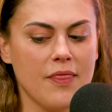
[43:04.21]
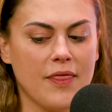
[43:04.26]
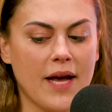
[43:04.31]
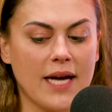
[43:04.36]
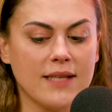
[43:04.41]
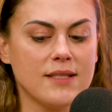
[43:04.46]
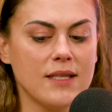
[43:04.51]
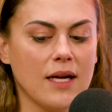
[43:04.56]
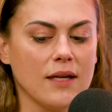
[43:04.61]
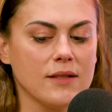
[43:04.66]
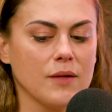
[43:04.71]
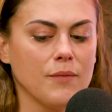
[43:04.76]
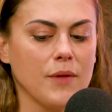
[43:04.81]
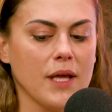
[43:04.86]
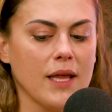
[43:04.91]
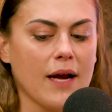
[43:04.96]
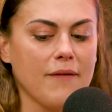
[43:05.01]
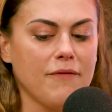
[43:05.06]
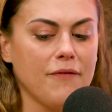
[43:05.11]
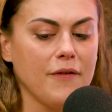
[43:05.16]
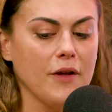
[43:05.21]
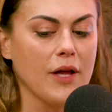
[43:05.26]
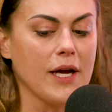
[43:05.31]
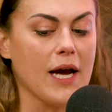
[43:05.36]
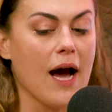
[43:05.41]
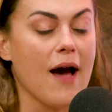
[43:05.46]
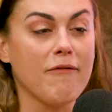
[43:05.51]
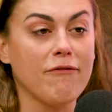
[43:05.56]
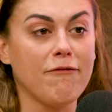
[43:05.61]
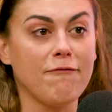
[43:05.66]
that's not something I feel like
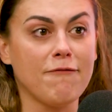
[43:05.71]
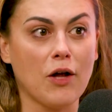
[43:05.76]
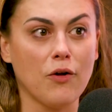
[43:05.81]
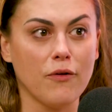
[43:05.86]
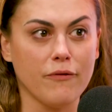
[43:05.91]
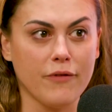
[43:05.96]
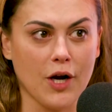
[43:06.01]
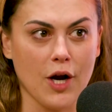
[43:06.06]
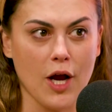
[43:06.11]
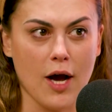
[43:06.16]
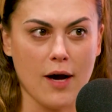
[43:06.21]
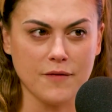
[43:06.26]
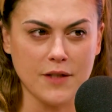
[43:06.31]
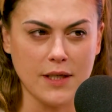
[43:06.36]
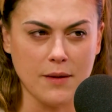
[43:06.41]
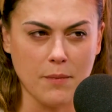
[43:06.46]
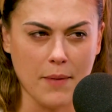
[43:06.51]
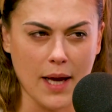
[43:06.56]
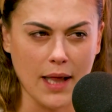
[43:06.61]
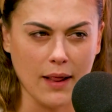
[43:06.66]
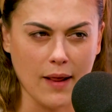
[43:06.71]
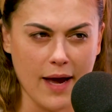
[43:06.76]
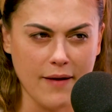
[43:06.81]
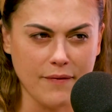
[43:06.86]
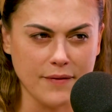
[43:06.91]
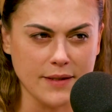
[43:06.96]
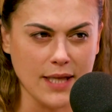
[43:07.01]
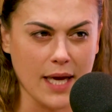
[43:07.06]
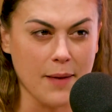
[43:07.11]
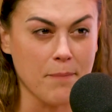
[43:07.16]
I've felt very often in my
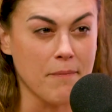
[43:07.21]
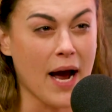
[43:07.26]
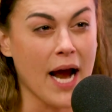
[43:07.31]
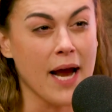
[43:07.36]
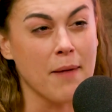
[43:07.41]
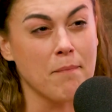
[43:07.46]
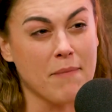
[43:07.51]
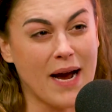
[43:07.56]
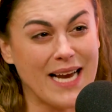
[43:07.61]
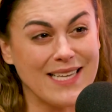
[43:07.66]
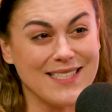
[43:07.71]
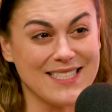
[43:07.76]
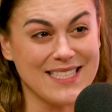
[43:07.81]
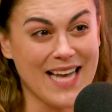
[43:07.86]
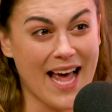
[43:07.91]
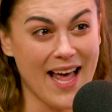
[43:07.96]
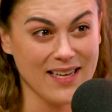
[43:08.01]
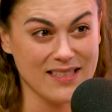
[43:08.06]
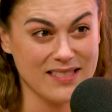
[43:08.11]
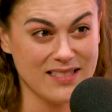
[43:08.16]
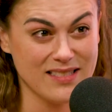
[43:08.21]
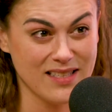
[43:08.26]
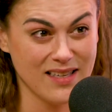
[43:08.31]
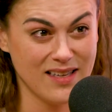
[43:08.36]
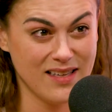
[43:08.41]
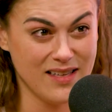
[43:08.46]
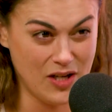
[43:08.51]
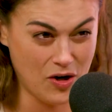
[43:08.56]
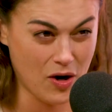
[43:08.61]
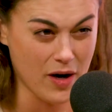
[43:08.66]
life, is like my sex.
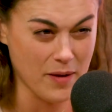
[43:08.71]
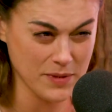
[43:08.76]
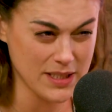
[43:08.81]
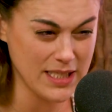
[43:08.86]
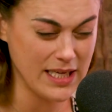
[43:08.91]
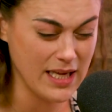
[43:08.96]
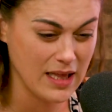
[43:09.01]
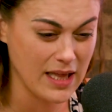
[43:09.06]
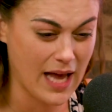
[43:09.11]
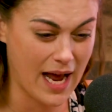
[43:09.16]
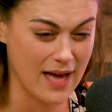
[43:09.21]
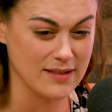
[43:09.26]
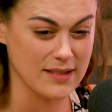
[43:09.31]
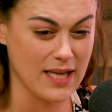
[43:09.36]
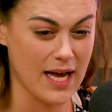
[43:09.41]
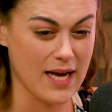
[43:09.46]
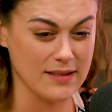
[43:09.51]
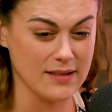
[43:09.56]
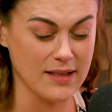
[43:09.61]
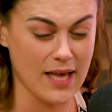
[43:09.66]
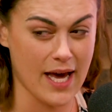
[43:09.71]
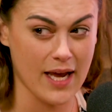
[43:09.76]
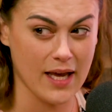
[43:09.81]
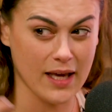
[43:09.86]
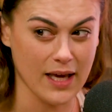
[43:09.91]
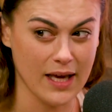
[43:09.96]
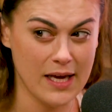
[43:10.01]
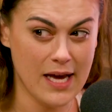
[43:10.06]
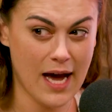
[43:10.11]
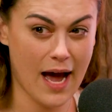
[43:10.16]
You know what I'm saying? As
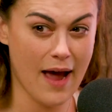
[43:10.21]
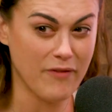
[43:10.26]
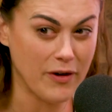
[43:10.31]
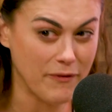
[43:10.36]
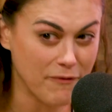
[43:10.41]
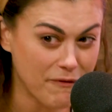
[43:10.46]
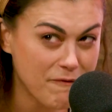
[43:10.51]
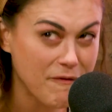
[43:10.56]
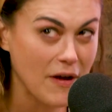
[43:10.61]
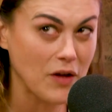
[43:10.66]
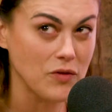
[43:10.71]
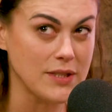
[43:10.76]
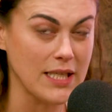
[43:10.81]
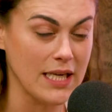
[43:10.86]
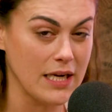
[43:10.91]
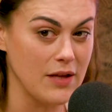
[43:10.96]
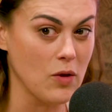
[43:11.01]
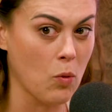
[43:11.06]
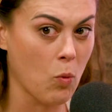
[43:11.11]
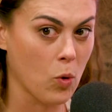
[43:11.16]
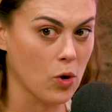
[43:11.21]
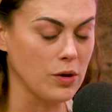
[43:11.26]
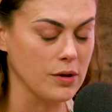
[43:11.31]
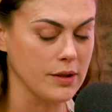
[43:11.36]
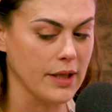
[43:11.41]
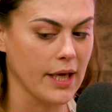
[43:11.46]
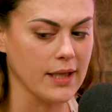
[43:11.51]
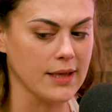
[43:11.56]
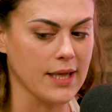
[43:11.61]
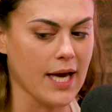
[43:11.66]
like, I haven't felt it in the world
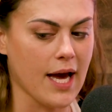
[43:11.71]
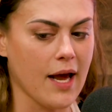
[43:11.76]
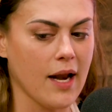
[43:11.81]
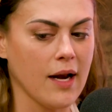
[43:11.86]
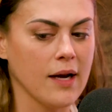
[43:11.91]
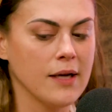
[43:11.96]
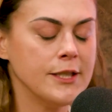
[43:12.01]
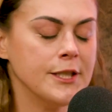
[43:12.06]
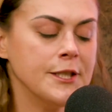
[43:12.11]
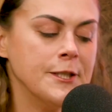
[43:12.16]
like that.